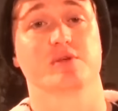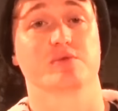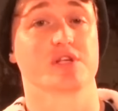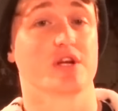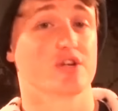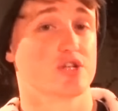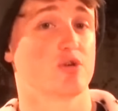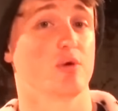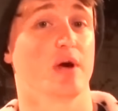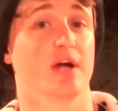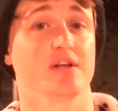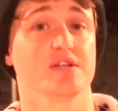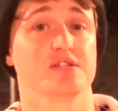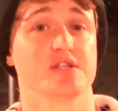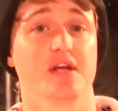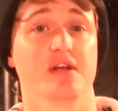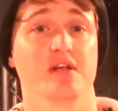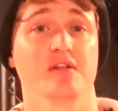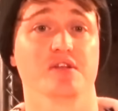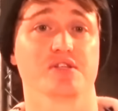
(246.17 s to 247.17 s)
It was actually quite
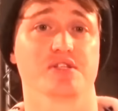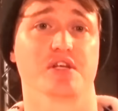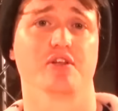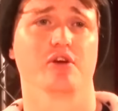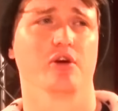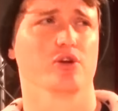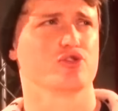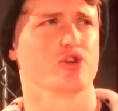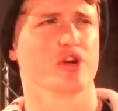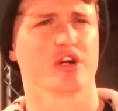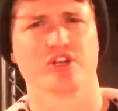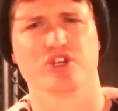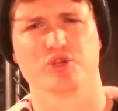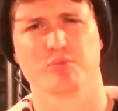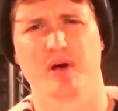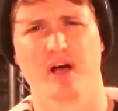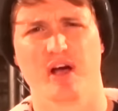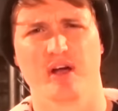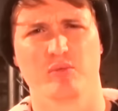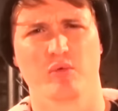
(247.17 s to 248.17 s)
entertaining. They said they got drunk in
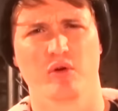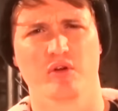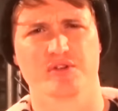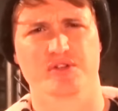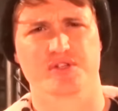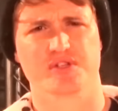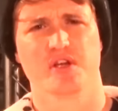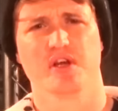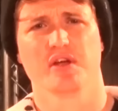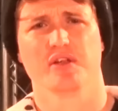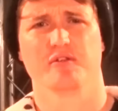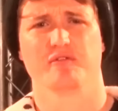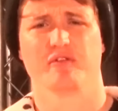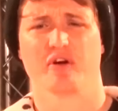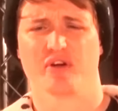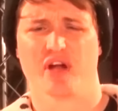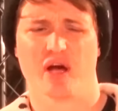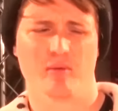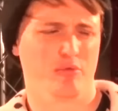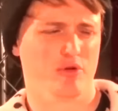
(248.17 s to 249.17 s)
Japan once. They
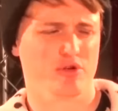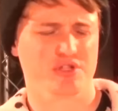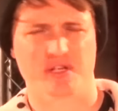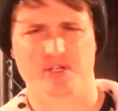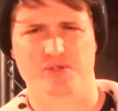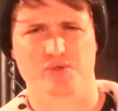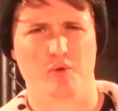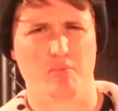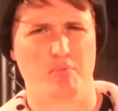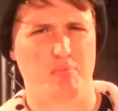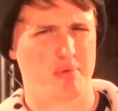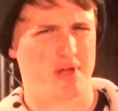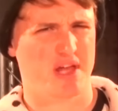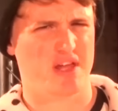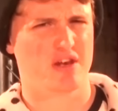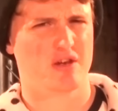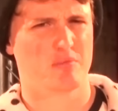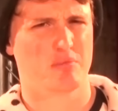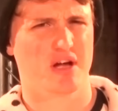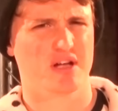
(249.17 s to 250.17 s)
found Ambrose next to a
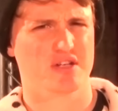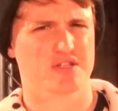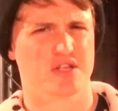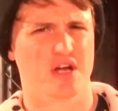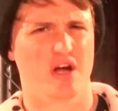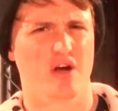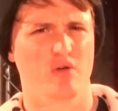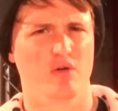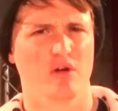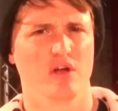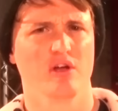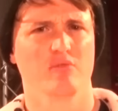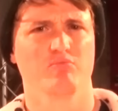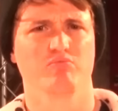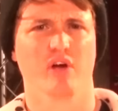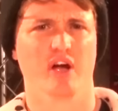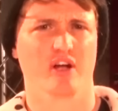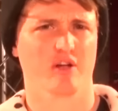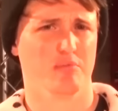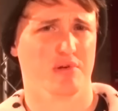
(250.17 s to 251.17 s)
bin, passed out.
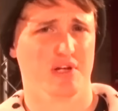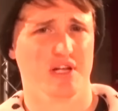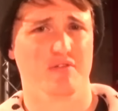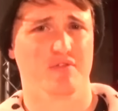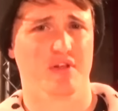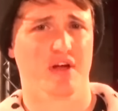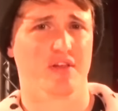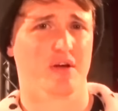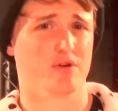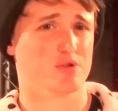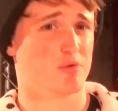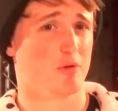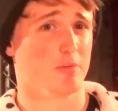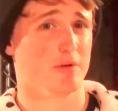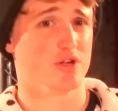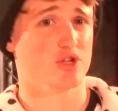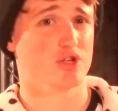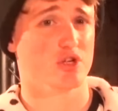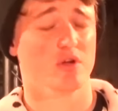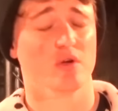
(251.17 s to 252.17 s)
I can believe that. That was
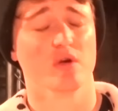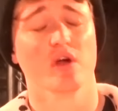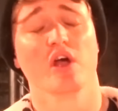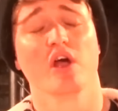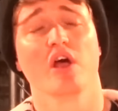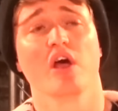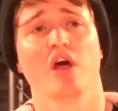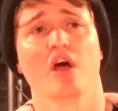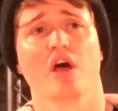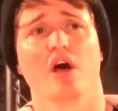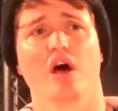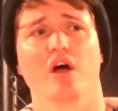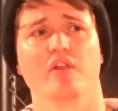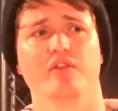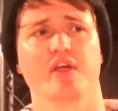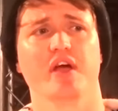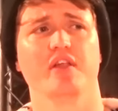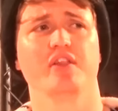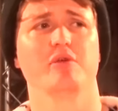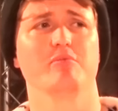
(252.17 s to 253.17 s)
probably a shoot.
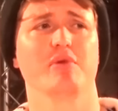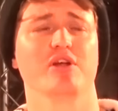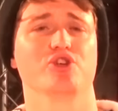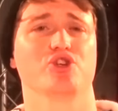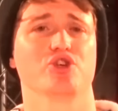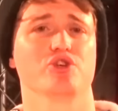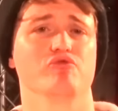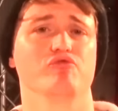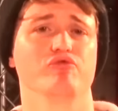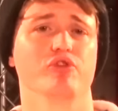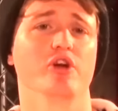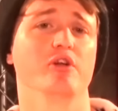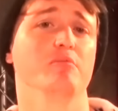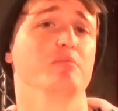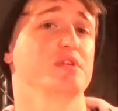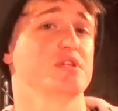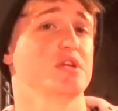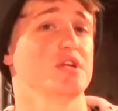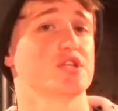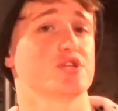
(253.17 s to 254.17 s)
And then they mentioned running
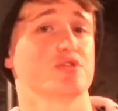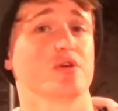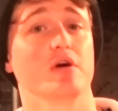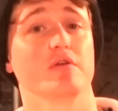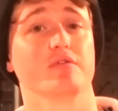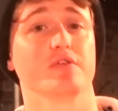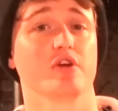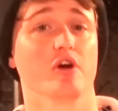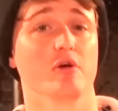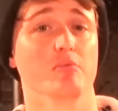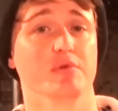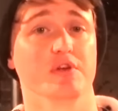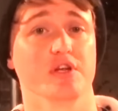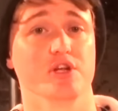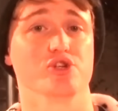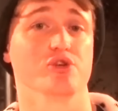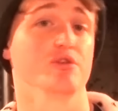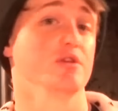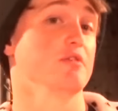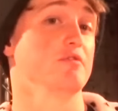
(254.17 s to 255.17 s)
Batista out of the
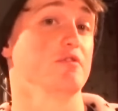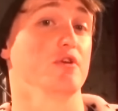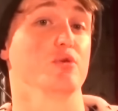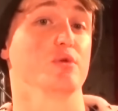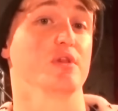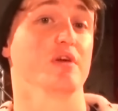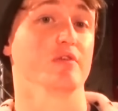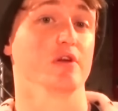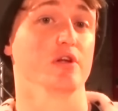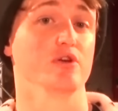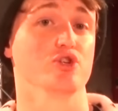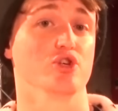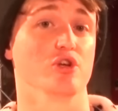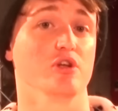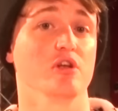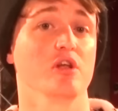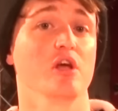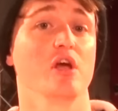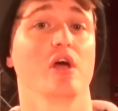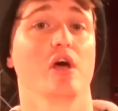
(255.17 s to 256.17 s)
company during their feud with
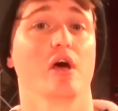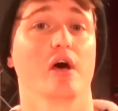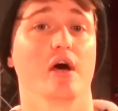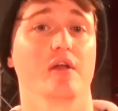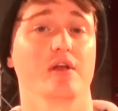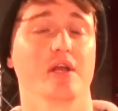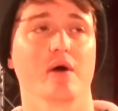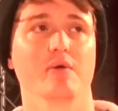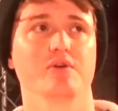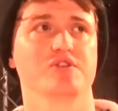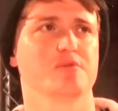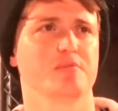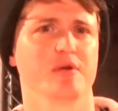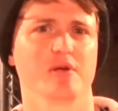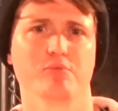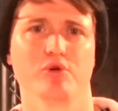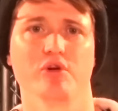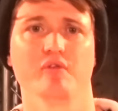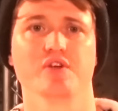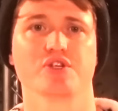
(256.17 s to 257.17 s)
Evolution. And now he's a
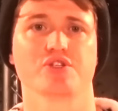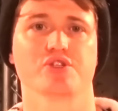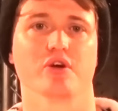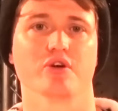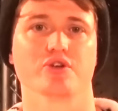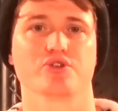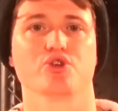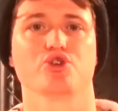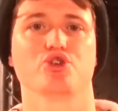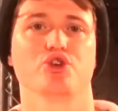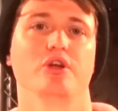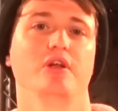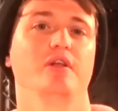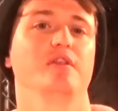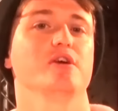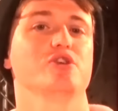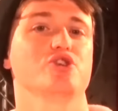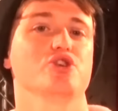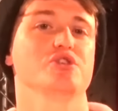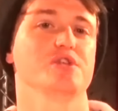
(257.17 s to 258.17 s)
big movie star, so surely
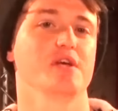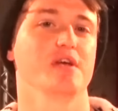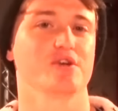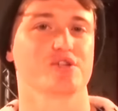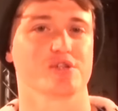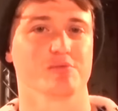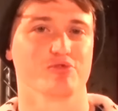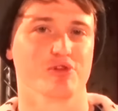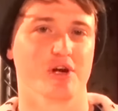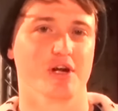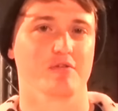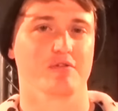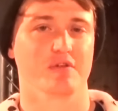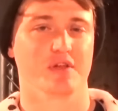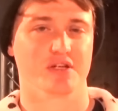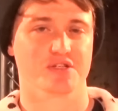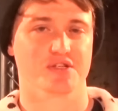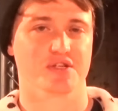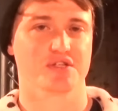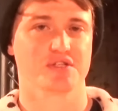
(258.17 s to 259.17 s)
they should take some credit for
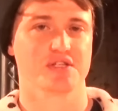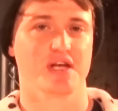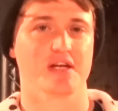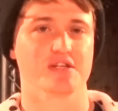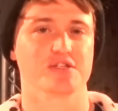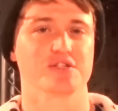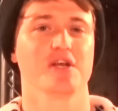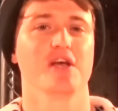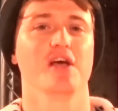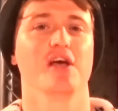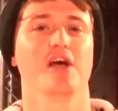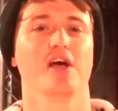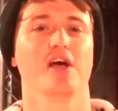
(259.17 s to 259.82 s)
that success.